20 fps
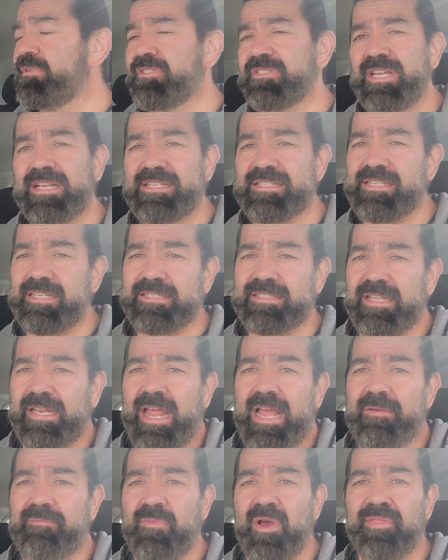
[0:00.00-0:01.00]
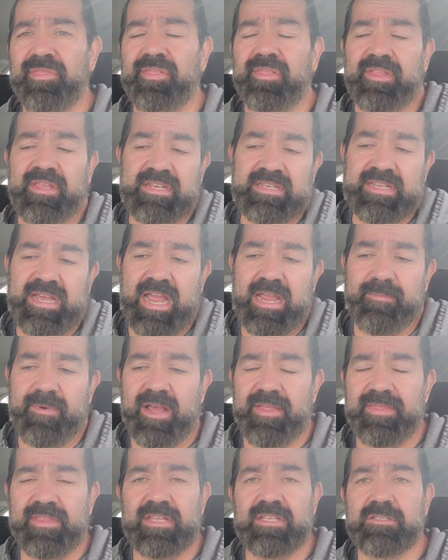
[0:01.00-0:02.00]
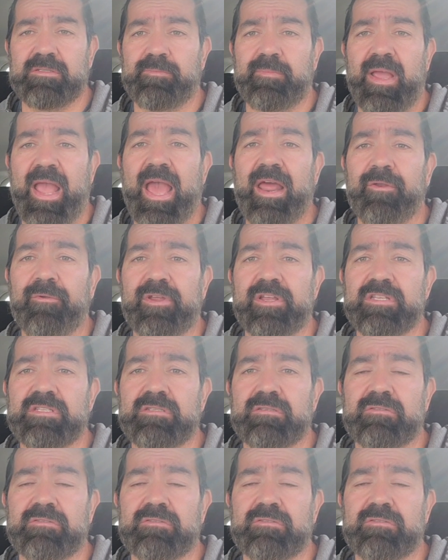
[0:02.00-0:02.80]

There's like a 6- to 9-month lead time on these batteries.